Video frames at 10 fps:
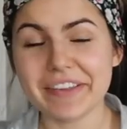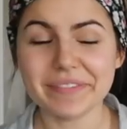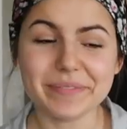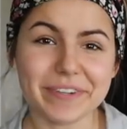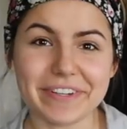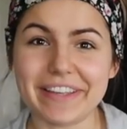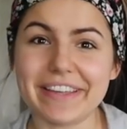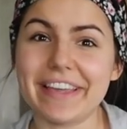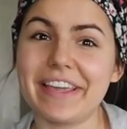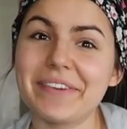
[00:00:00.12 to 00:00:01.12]
Good
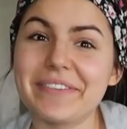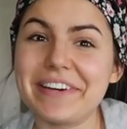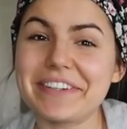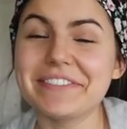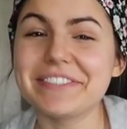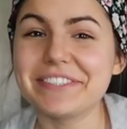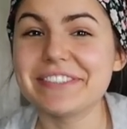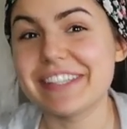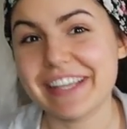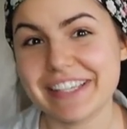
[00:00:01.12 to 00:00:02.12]
morning and welcome to
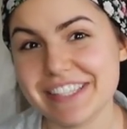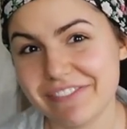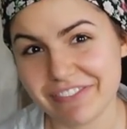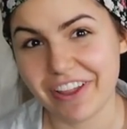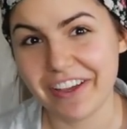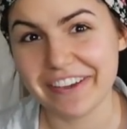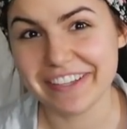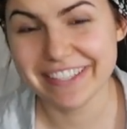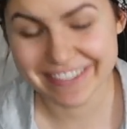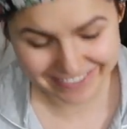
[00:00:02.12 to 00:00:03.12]
today's vlog.